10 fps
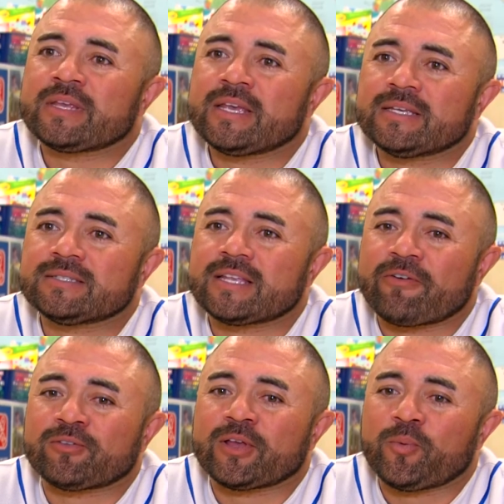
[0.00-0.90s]
He is
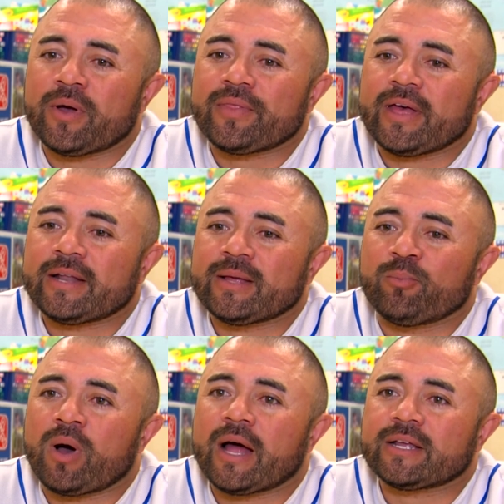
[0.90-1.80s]
definitely one that
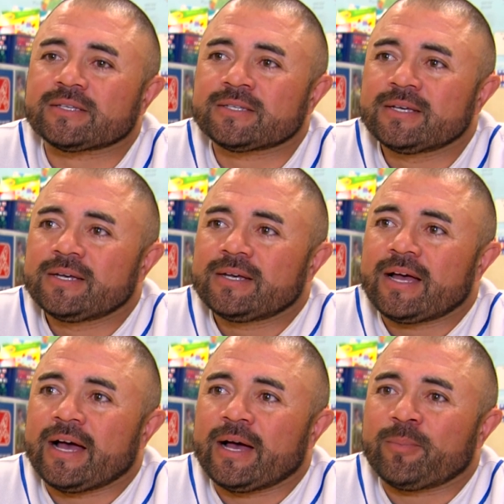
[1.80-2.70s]
embodies
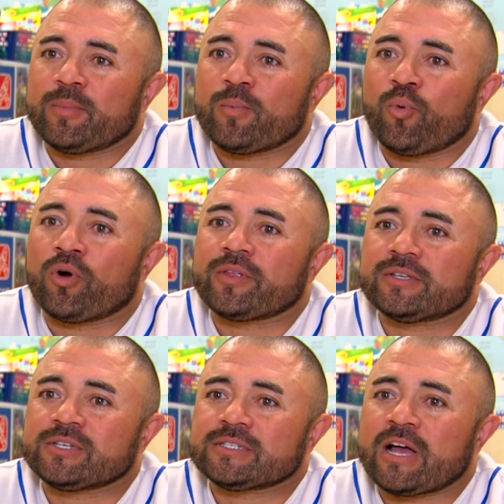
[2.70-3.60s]
more
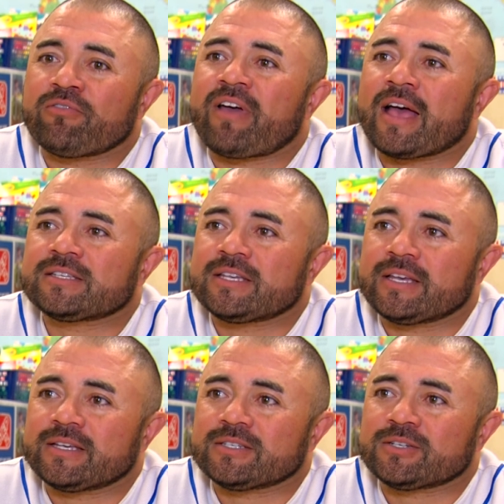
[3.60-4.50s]
than just how fast
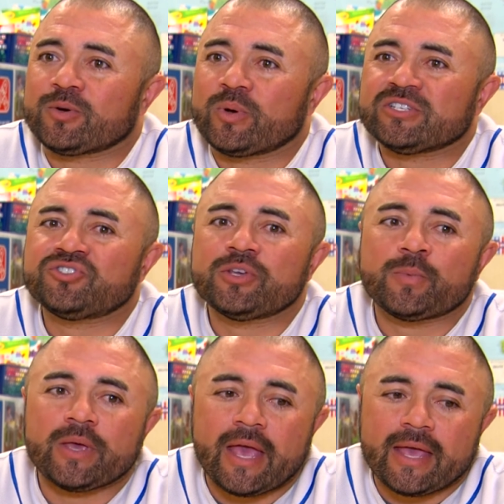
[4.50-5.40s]
he is or what his
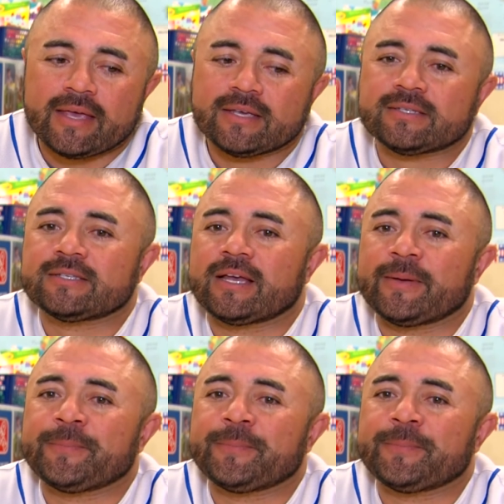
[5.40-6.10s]
GPA is.